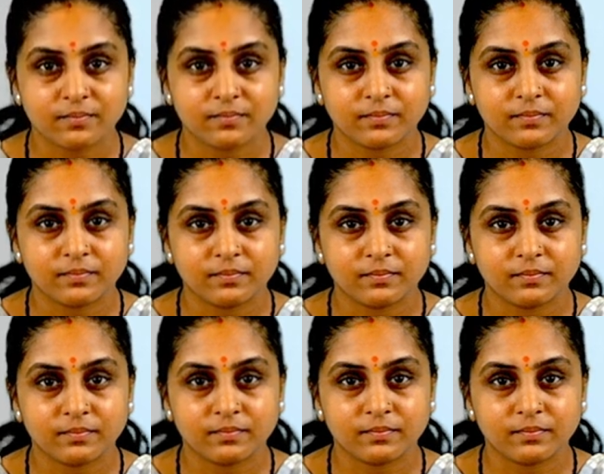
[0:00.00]

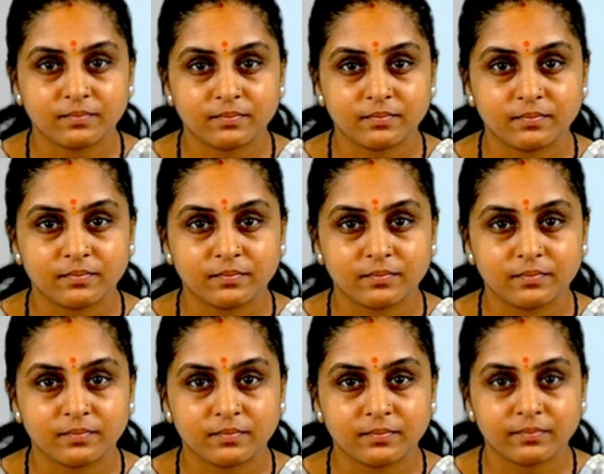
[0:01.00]

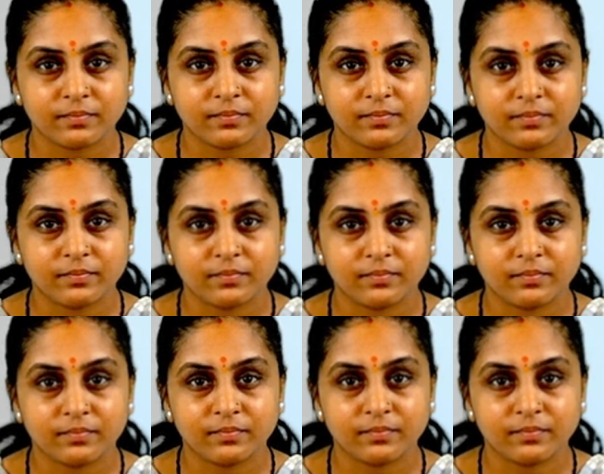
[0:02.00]

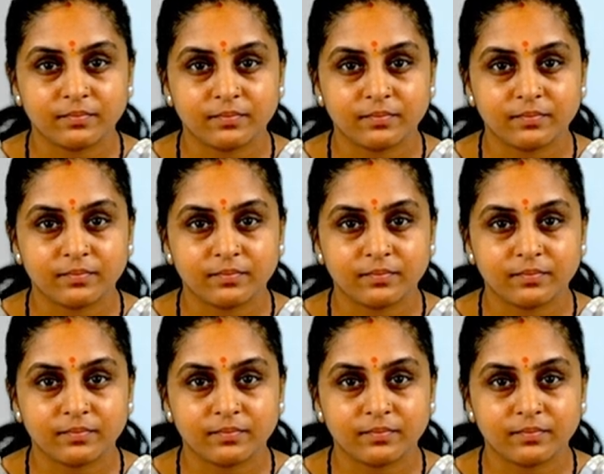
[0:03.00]
Nothing is said.